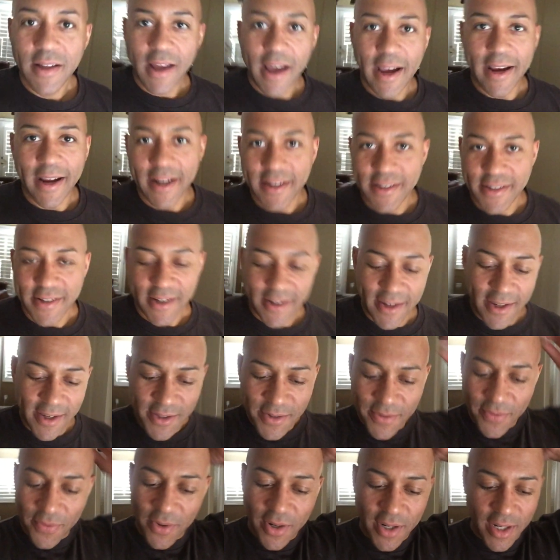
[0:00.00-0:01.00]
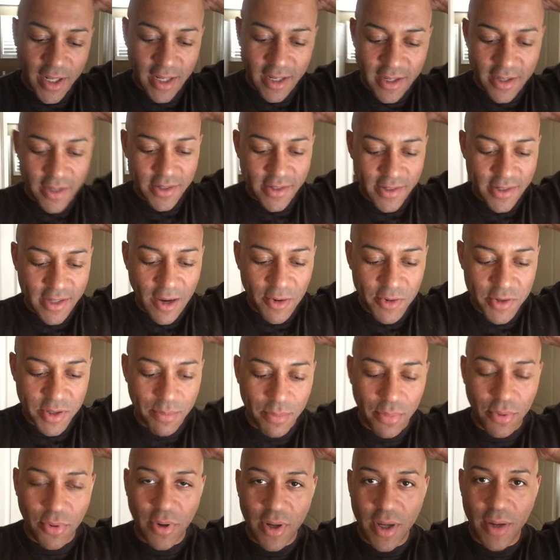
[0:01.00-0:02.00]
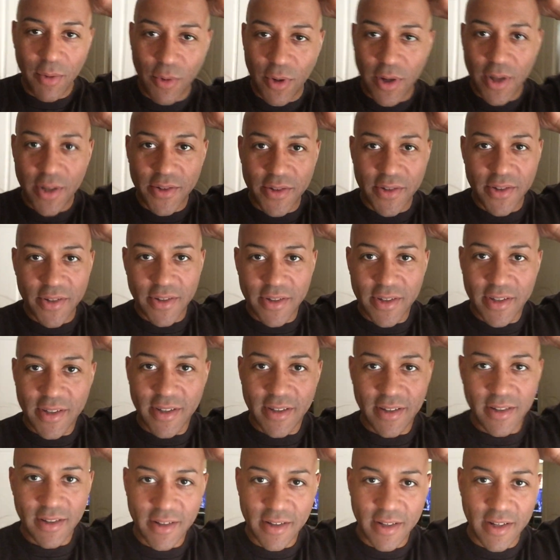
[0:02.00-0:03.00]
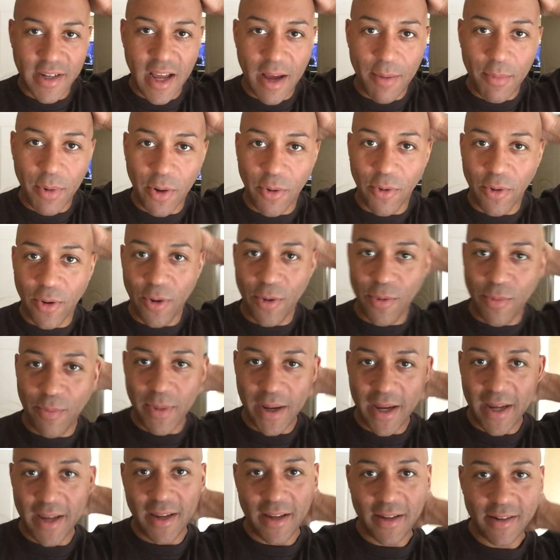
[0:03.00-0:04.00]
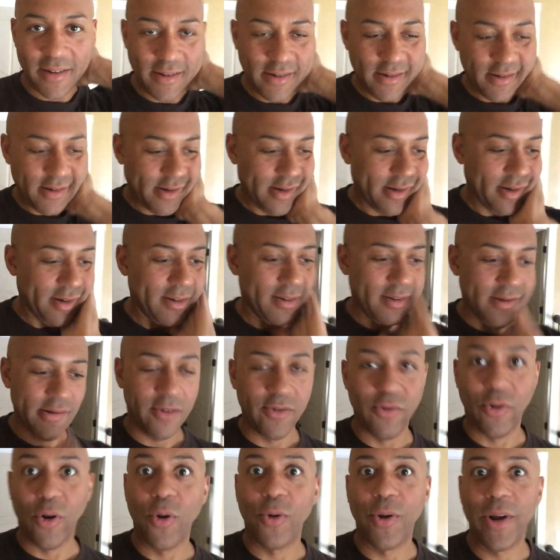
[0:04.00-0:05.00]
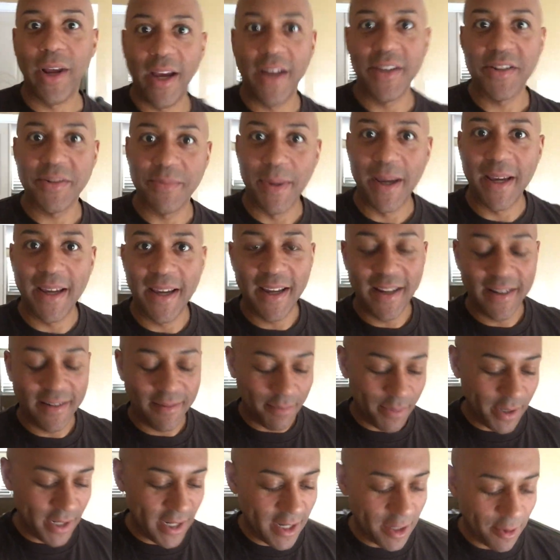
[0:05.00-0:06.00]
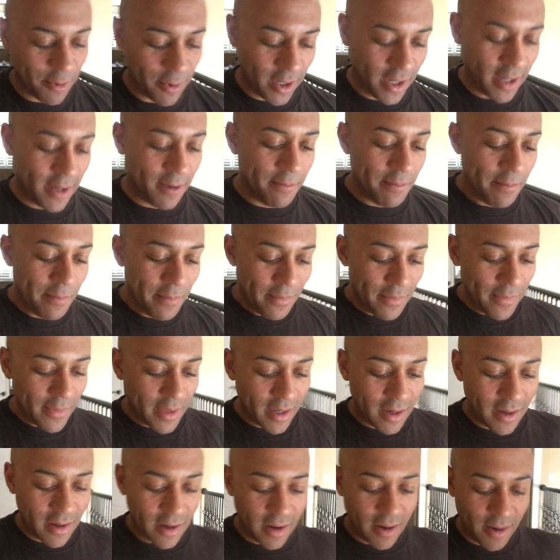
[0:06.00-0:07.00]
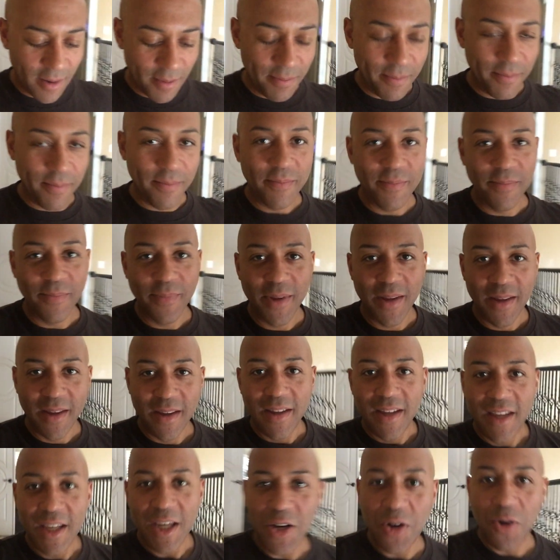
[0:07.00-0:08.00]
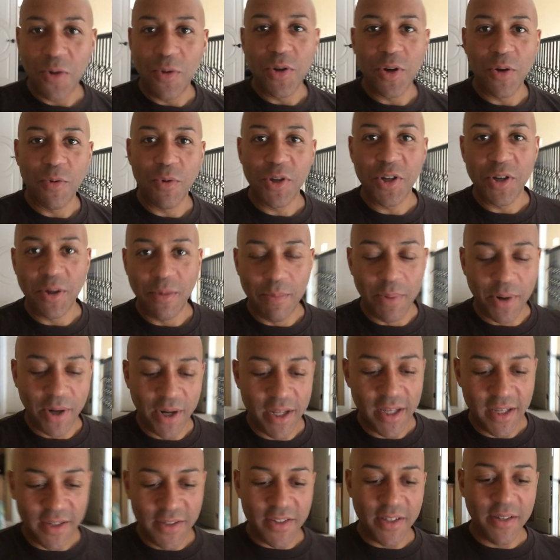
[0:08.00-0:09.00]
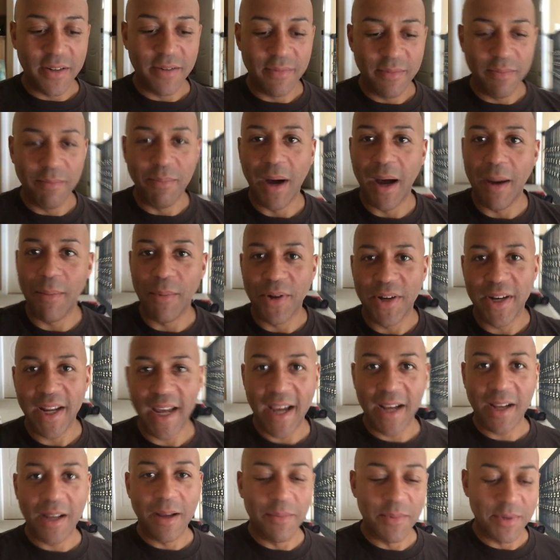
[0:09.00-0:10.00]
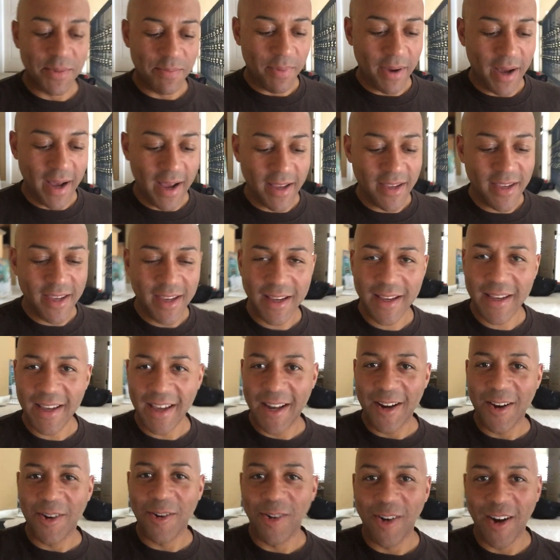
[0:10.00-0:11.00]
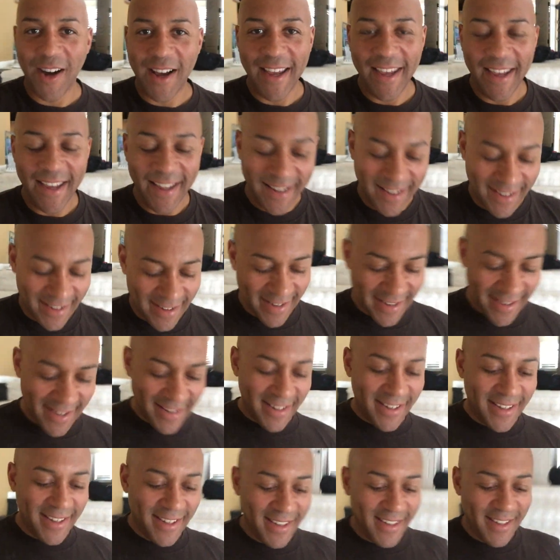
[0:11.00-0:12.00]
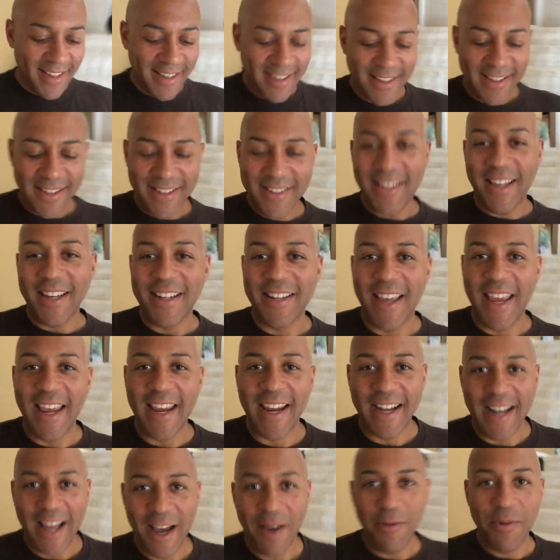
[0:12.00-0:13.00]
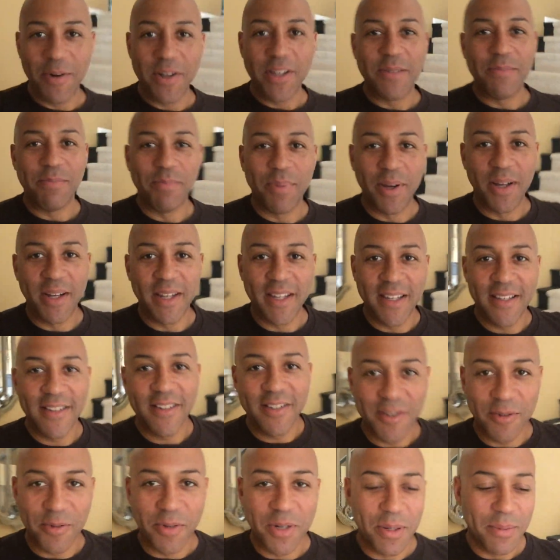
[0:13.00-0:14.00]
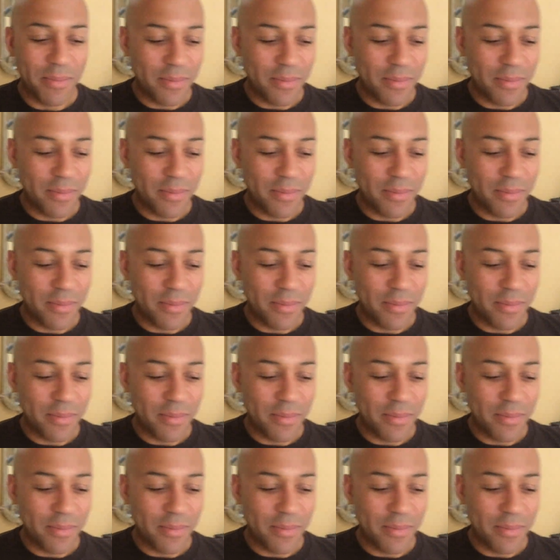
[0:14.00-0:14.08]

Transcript: I gotta tell you, it's funny because I was a boy once. Now I'm a grown man, grown ass man. But anyway, um, you know, when you're with your buddies and mom or dad comes by, you get kind of quiet and he's like hanging out with his buddies, doing